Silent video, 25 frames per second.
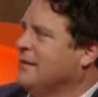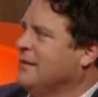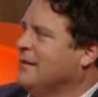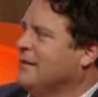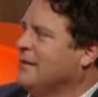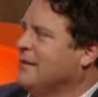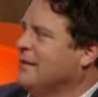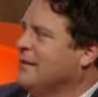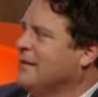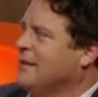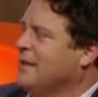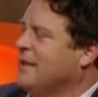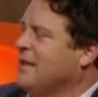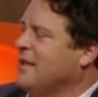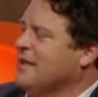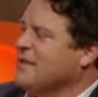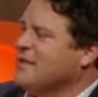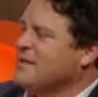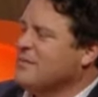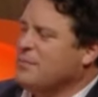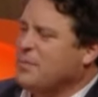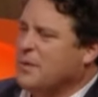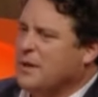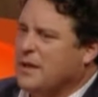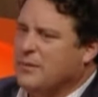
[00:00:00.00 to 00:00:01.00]
Oh, wow. He
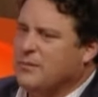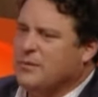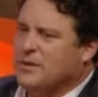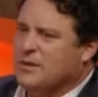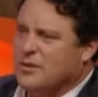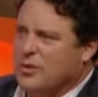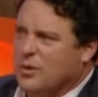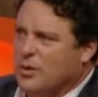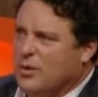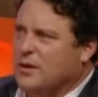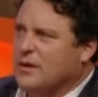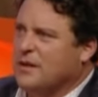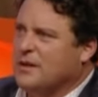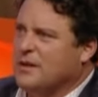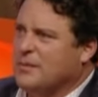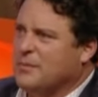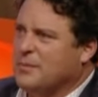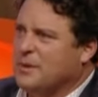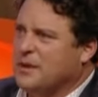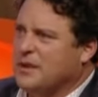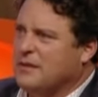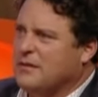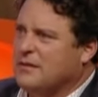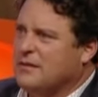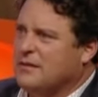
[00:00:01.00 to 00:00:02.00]
doesn't paint with
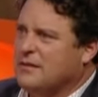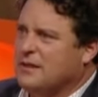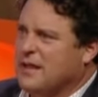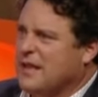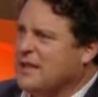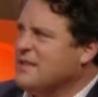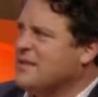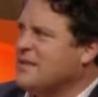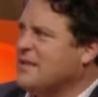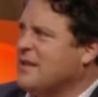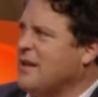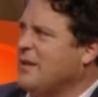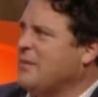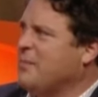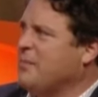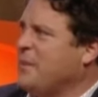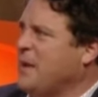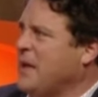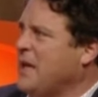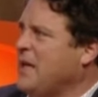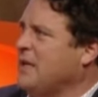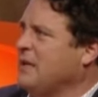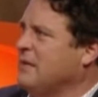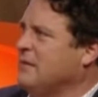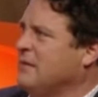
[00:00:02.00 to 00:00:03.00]
oil, but that's
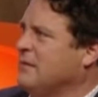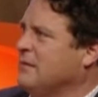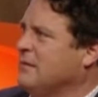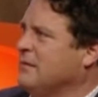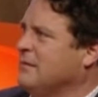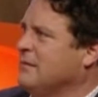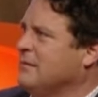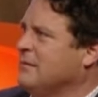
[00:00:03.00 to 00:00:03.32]
not paint.